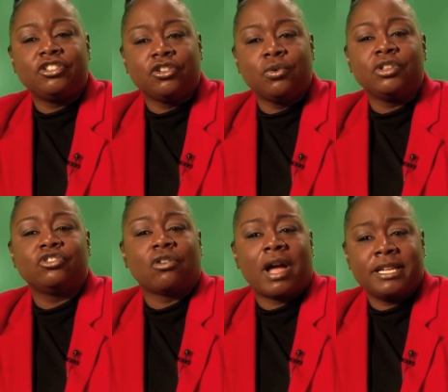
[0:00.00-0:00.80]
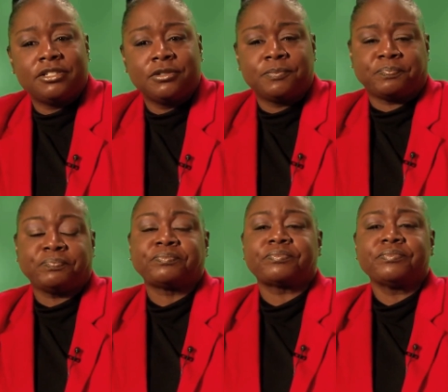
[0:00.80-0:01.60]
to do and trying
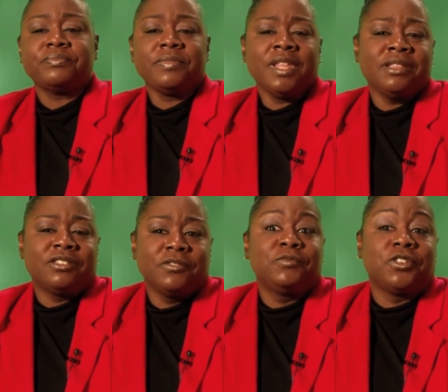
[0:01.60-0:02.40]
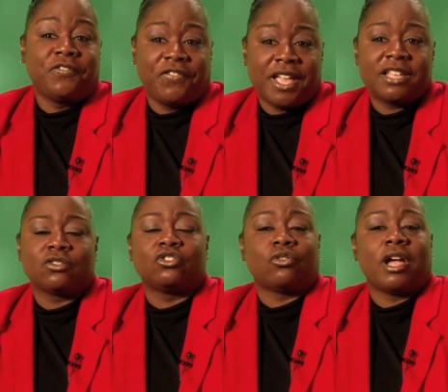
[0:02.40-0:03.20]
to. To, to
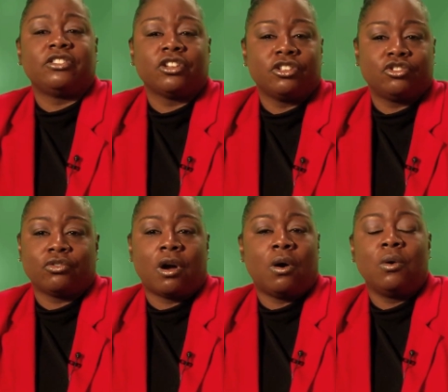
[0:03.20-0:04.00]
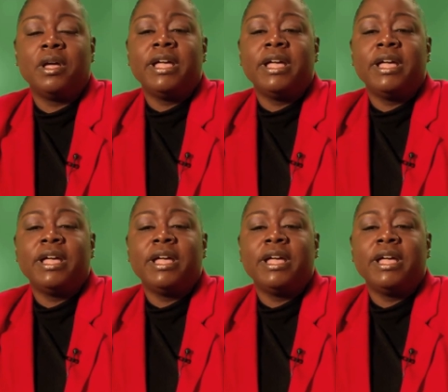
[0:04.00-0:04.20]
fix or trying to control